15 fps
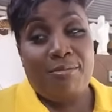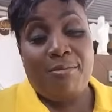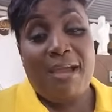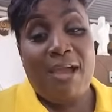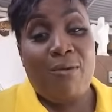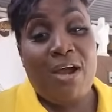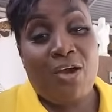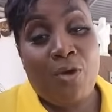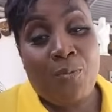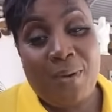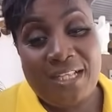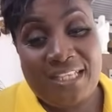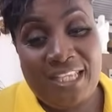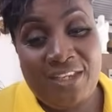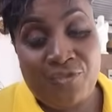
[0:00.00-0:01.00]
I buy one cup
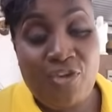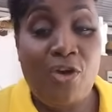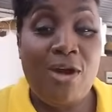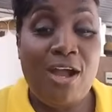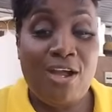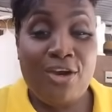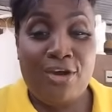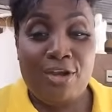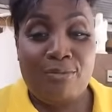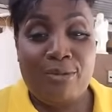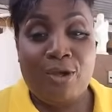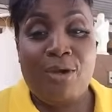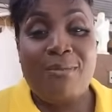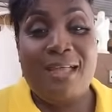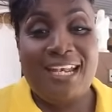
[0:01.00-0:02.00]
of tea from one girl.
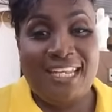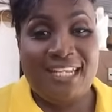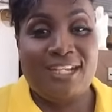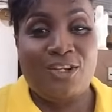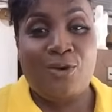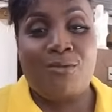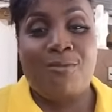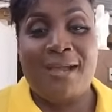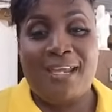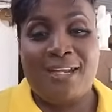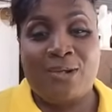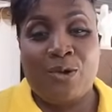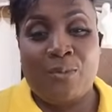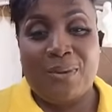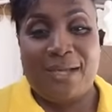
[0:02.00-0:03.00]
Big up that lady where I buy
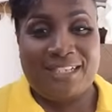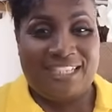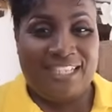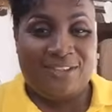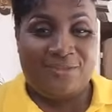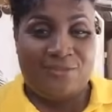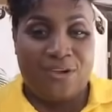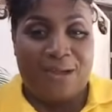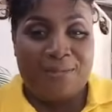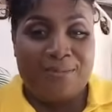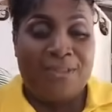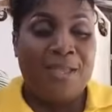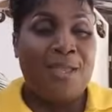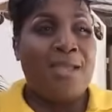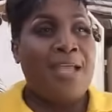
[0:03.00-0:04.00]
the cup of tea from.
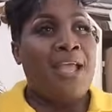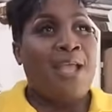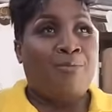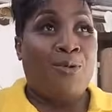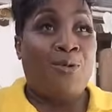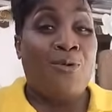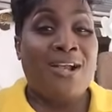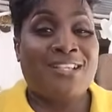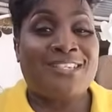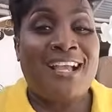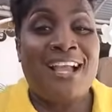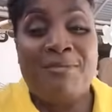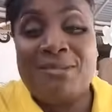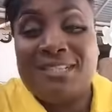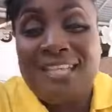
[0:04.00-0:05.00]
I watch
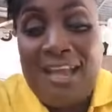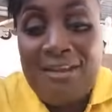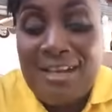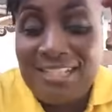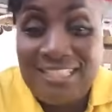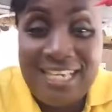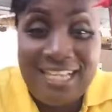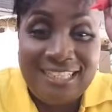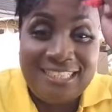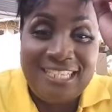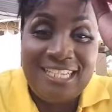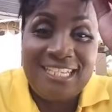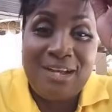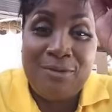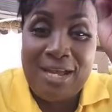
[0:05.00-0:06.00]
her, I see her sell
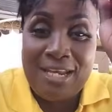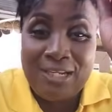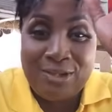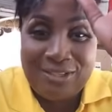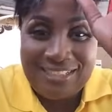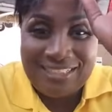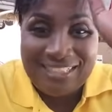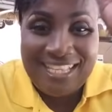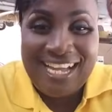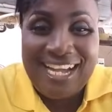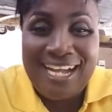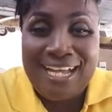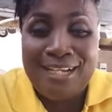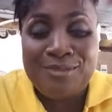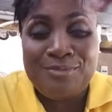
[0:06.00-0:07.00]
tea in one little
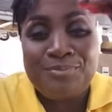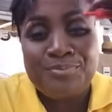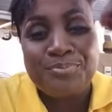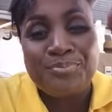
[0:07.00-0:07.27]
stall.